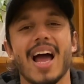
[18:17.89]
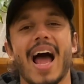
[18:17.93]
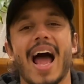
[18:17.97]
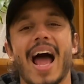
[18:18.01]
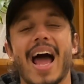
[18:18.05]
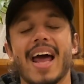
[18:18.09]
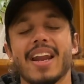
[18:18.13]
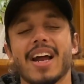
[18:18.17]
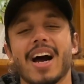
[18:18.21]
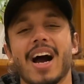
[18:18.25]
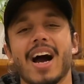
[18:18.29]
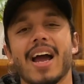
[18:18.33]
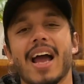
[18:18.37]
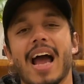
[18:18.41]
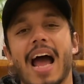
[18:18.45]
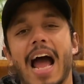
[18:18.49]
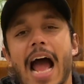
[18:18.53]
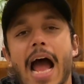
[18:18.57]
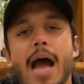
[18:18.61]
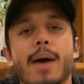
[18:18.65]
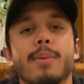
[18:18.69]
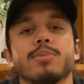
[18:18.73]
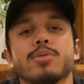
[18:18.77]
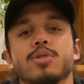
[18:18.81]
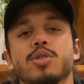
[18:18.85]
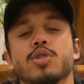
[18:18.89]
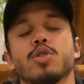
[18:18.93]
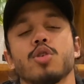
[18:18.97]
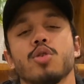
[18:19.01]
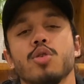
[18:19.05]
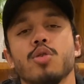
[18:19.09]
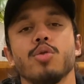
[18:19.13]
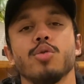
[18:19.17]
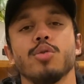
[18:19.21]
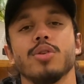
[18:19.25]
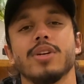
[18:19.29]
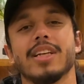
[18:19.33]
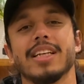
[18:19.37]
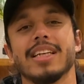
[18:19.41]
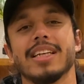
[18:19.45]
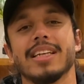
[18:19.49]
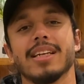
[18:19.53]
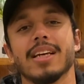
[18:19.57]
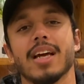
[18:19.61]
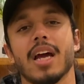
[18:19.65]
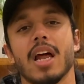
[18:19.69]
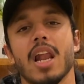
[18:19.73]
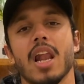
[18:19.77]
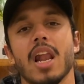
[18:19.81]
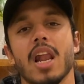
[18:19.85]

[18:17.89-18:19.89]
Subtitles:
and I absolutely